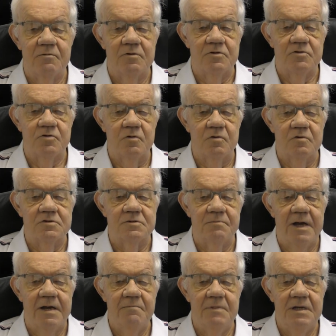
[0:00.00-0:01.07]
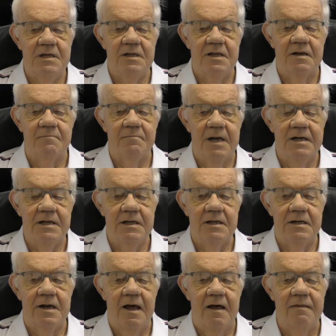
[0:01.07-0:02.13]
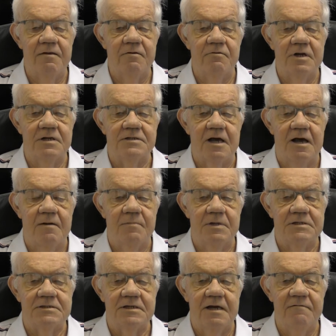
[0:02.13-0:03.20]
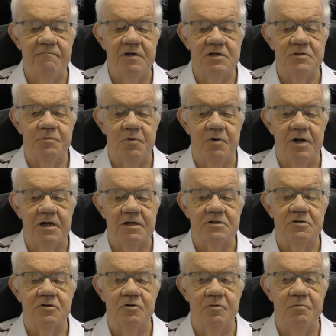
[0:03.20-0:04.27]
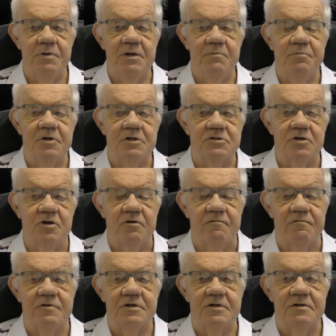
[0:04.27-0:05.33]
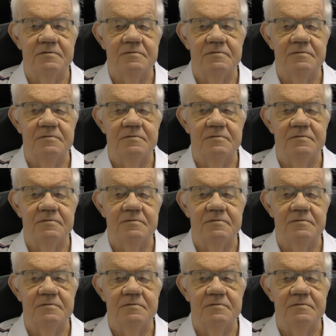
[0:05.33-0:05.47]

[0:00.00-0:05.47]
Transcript: withdrawals may mean that money in other retirement savings products could be preserved.